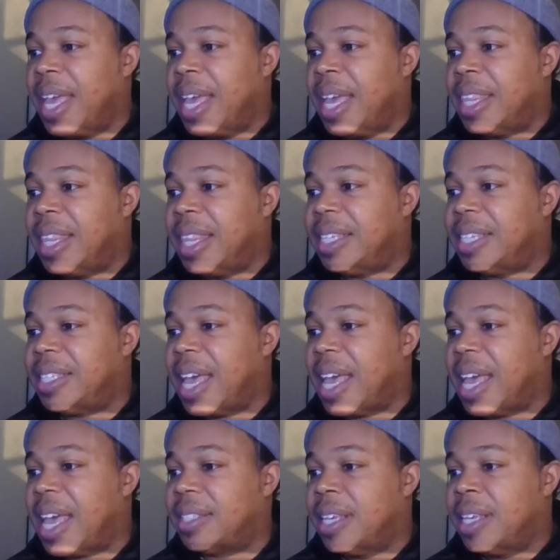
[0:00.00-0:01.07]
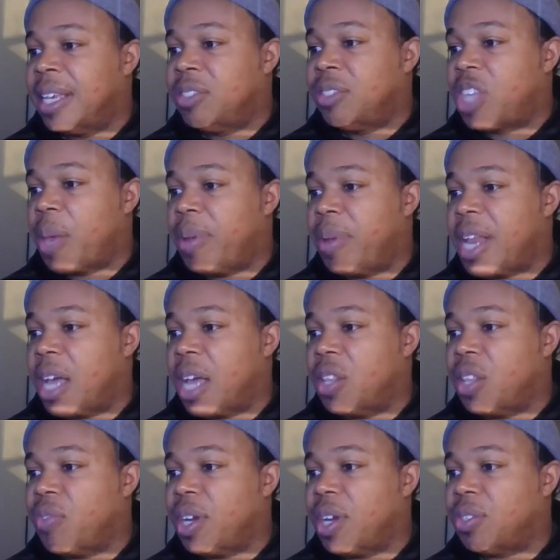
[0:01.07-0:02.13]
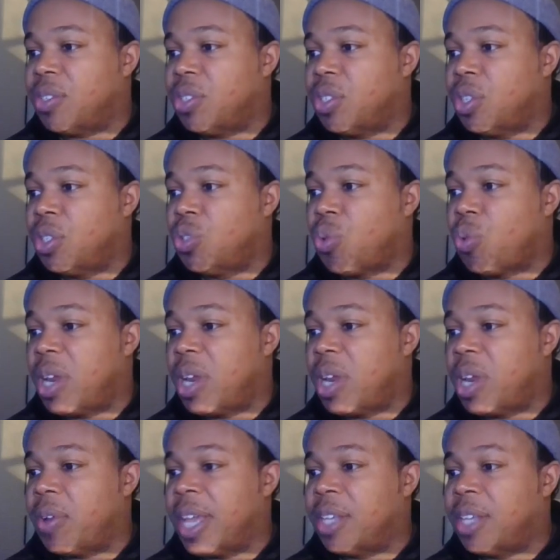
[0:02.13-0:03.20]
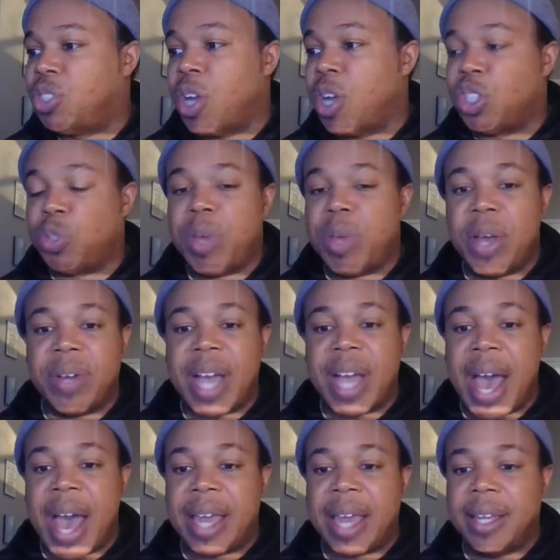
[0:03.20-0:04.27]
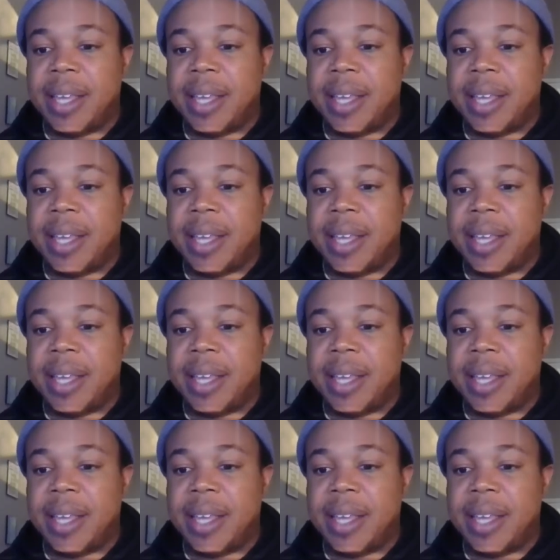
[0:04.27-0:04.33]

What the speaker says: Then he says, skipping down to verse 23, search me, O God,